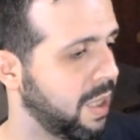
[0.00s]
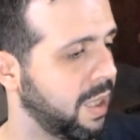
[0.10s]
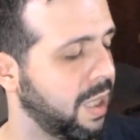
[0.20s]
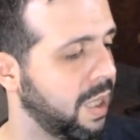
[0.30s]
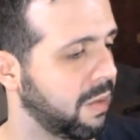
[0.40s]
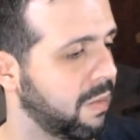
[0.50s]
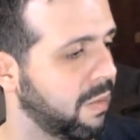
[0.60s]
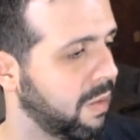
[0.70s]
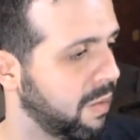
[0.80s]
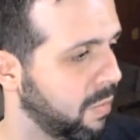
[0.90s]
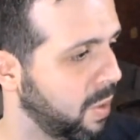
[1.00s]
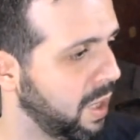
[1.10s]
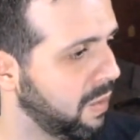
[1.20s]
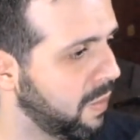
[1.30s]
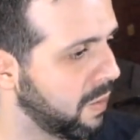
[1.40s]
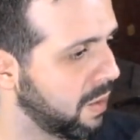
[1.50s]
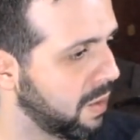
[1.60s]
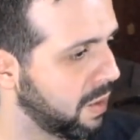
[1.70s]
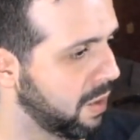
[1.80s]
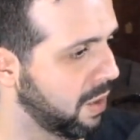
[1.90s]
Let's wait.
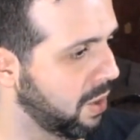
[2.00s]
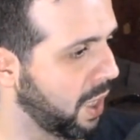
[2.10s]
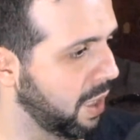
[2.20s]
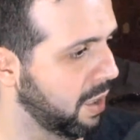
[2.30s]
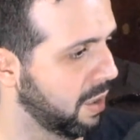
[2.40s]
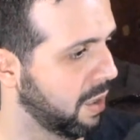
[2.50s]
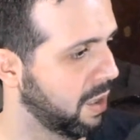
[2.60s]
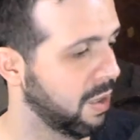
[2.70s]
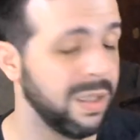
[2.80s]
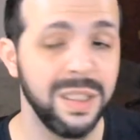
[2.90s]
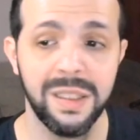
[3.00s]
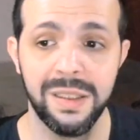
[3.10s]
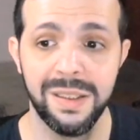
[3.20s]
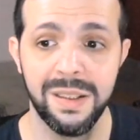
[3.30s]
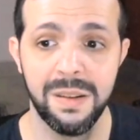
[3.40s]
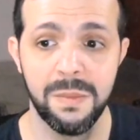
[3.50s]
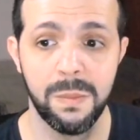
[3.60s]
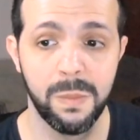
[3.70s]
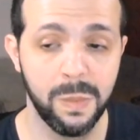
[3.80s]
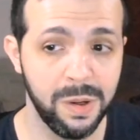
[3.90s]
Okay,
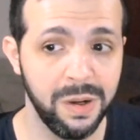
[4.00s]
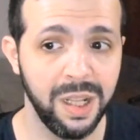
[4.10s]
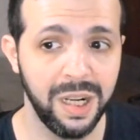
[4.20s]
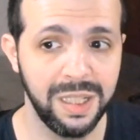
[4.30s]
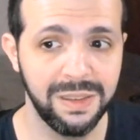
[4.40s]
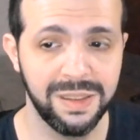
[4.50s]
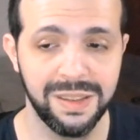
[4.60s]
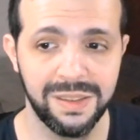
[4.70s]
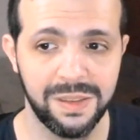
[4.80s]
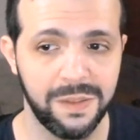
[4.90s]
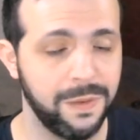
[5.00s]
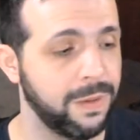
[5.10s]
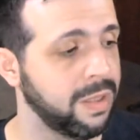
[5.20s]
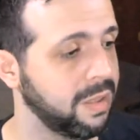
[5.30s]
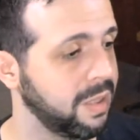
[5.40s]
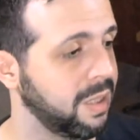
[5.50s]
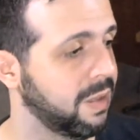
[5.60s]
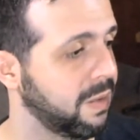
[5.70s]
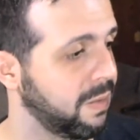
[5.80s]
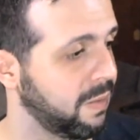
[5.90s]
more or less 30
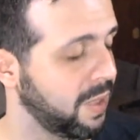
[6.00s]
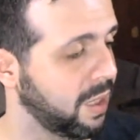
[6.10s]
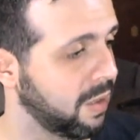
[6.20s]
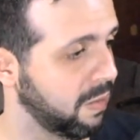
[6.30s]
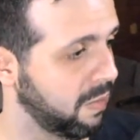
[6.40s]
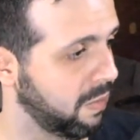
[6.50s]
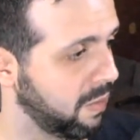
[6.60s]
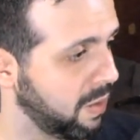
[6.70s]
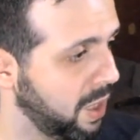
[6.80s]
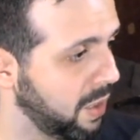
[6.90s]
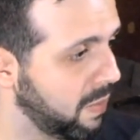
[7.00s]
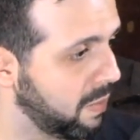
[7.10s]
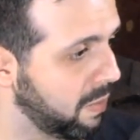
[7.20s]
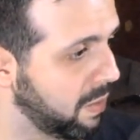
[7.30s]
seconds takes.